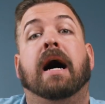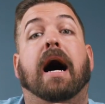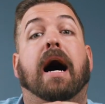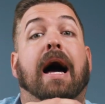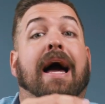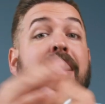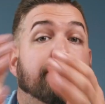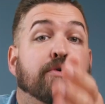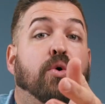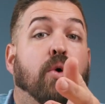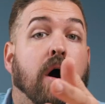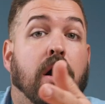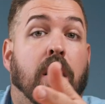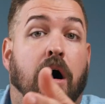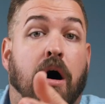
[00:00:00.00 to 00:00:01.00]
And if
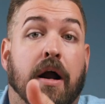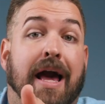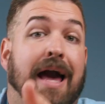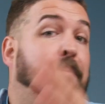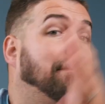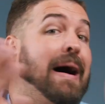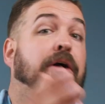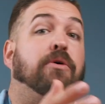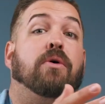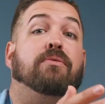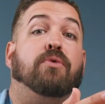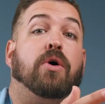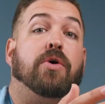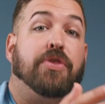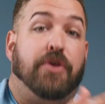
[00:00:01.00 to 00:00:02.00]
you are on a Micro
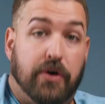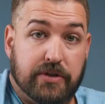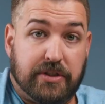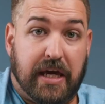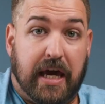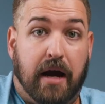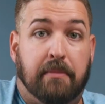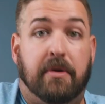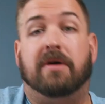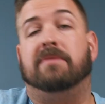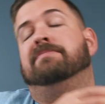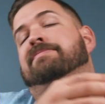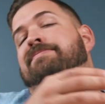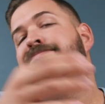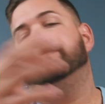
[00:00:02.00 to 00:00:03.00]
Four Thirds
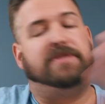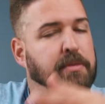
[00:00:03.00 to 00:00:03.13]
camera,